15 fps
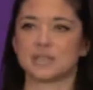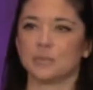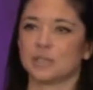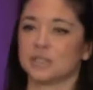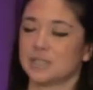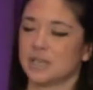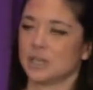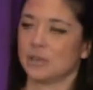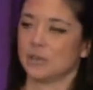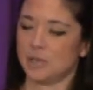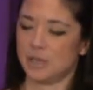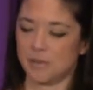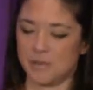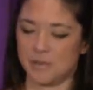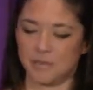I want to tell you,
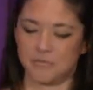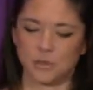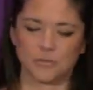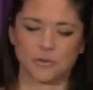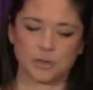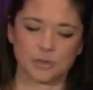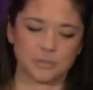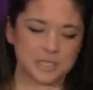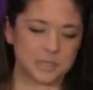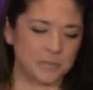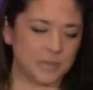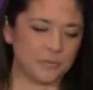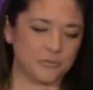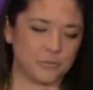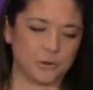if you've heard me
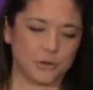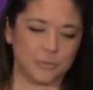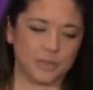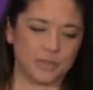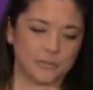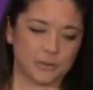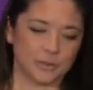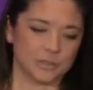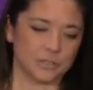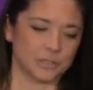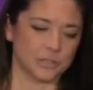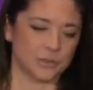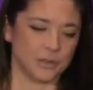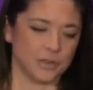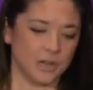speak before, you may have heard this
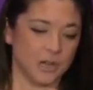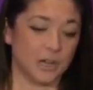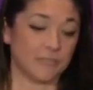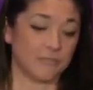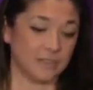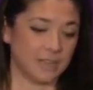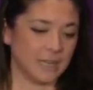story often.